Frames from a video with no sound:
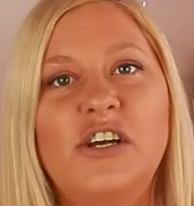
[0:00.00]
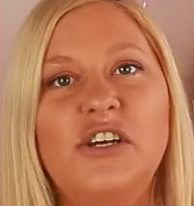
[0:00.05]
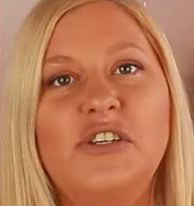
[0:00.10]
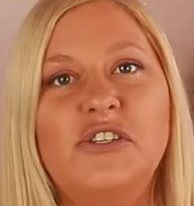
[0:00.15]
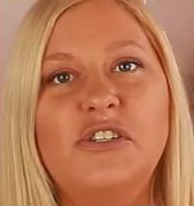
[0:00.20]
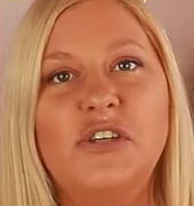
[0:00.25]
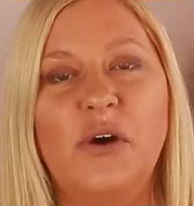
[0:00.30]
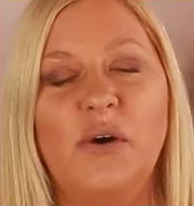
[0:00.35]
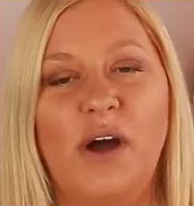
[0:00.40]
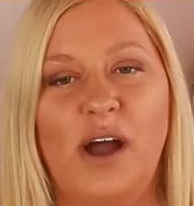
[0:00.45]

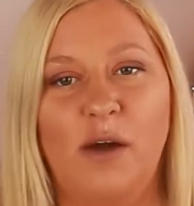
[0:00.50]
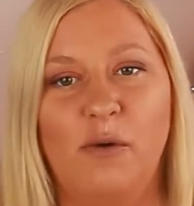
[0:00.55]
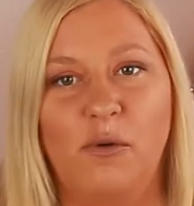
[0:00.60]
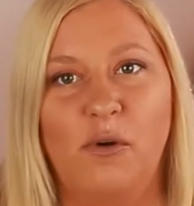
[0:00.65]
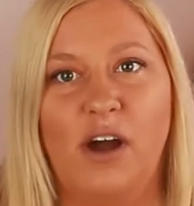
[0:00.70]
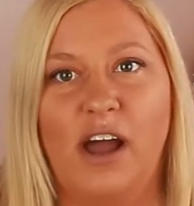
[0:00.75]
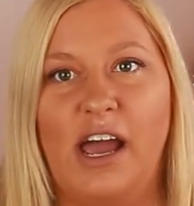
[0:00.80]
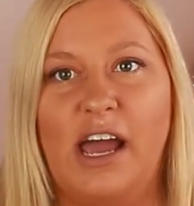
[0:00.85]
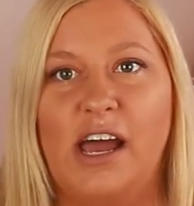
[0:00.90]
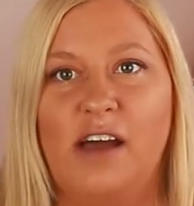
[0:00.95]
So I will
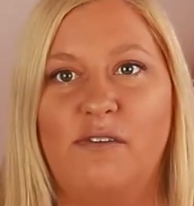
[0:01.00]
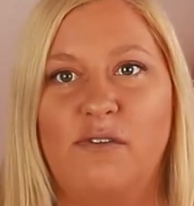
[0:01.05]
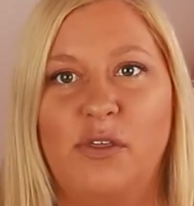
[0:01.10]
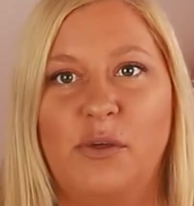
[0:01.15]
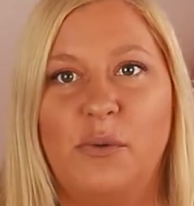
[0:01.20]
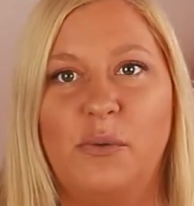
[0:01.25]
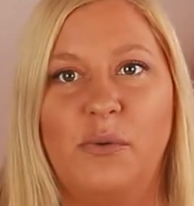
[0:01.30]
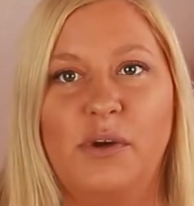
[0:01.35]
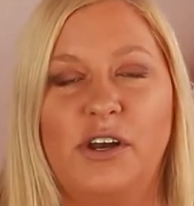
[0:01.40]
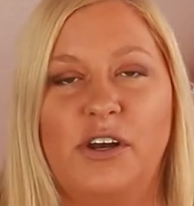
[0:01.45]
have
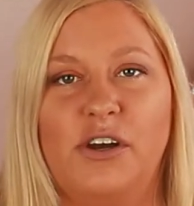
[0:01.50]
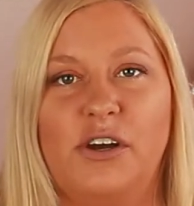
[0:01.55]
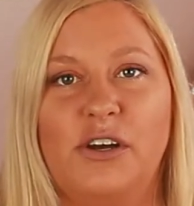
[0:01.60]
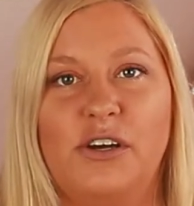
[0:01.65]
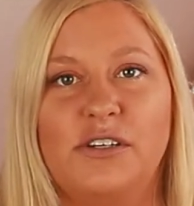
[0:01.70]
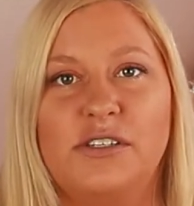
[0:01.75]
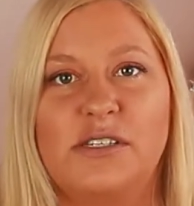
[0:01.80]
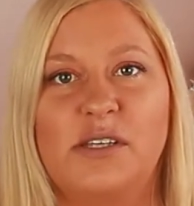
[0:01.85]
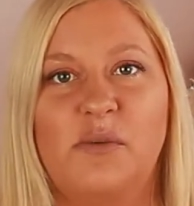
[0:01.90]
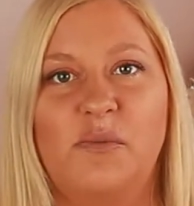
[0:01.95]
the
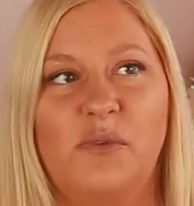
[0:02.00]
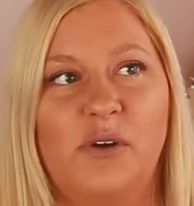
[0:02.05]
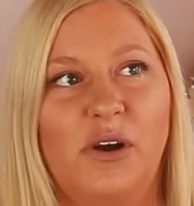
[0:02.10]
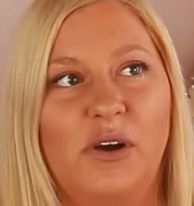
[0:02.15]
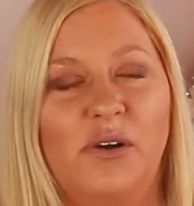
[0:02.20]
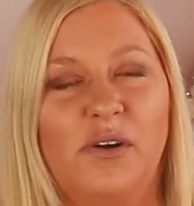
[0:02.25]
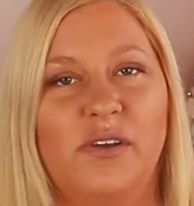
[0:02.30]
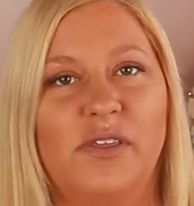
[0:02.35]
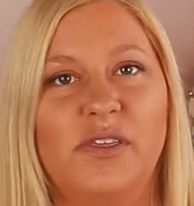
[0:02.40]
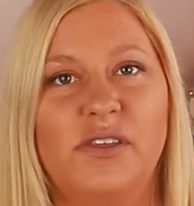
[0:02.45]
winner
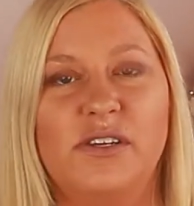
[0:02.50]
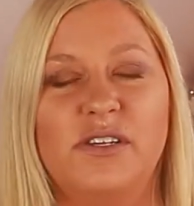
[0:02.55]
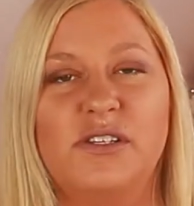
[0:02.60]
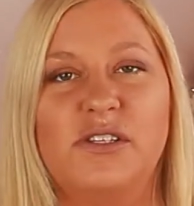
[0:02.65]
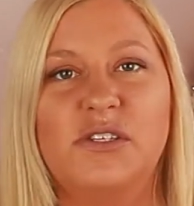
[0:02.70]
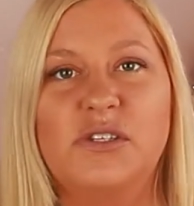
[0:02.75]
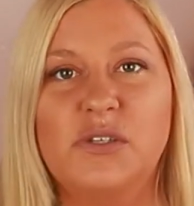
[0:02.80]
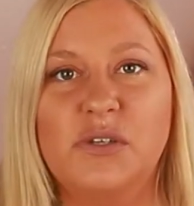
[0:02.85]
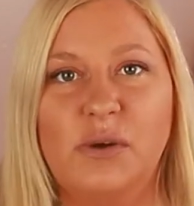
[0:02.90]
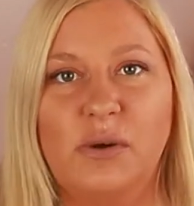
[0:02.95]
somewhere on the
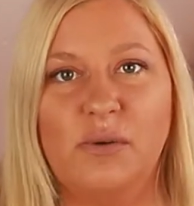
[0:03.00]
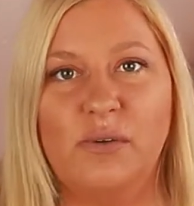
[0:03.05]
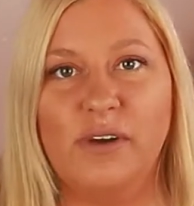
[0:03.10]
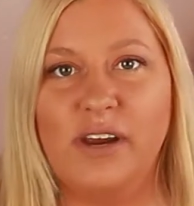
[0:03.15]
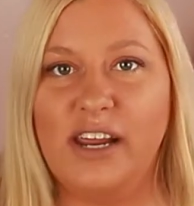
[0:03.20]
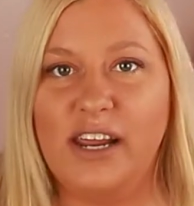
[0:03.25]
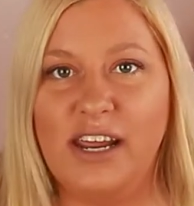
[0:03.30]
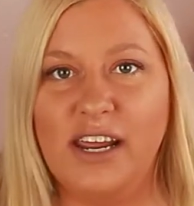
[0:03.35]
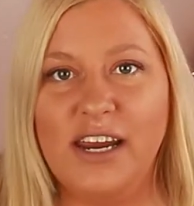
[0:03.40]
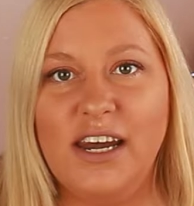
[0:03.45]

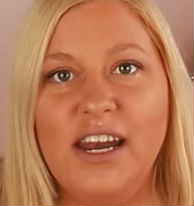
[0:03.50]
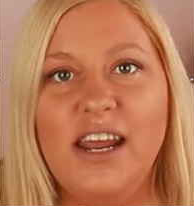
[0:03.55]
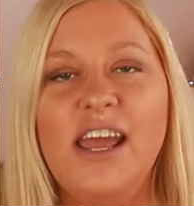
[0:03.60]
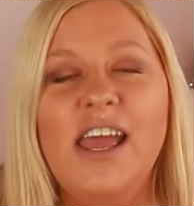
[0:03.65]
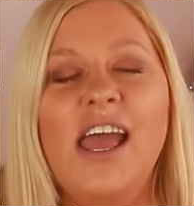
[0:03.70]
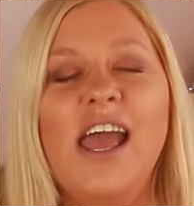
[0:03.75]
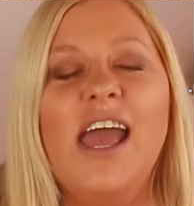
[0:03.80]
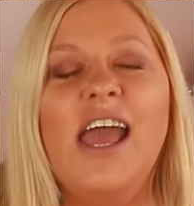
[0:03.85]
screen.